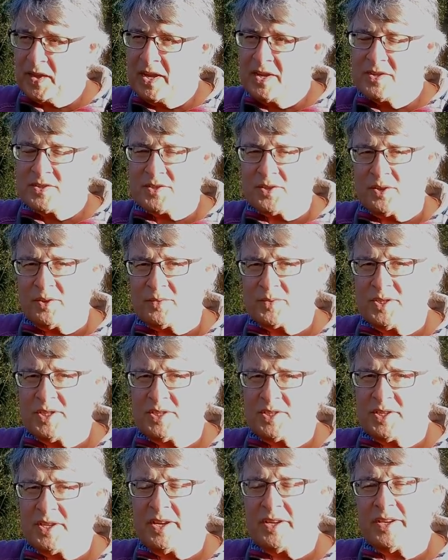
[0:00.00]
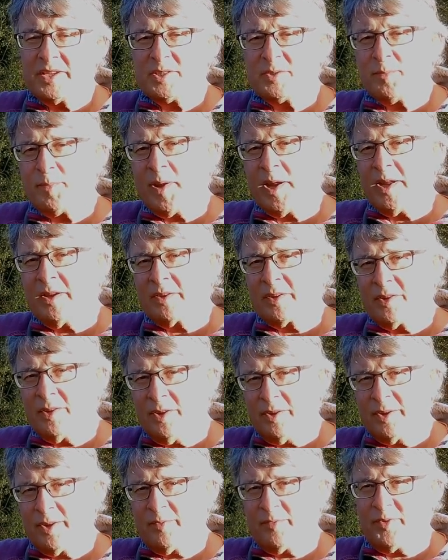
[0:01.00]
So it was decided to plant
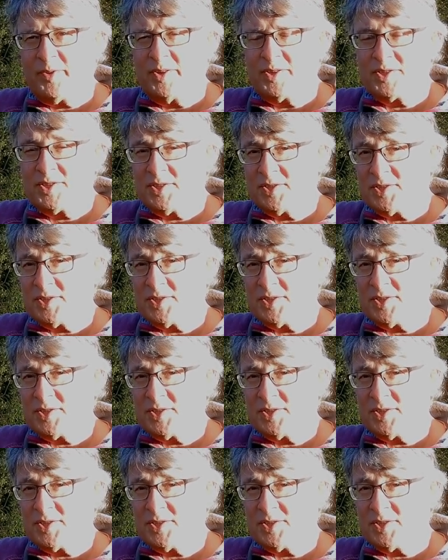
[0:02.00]
conifers to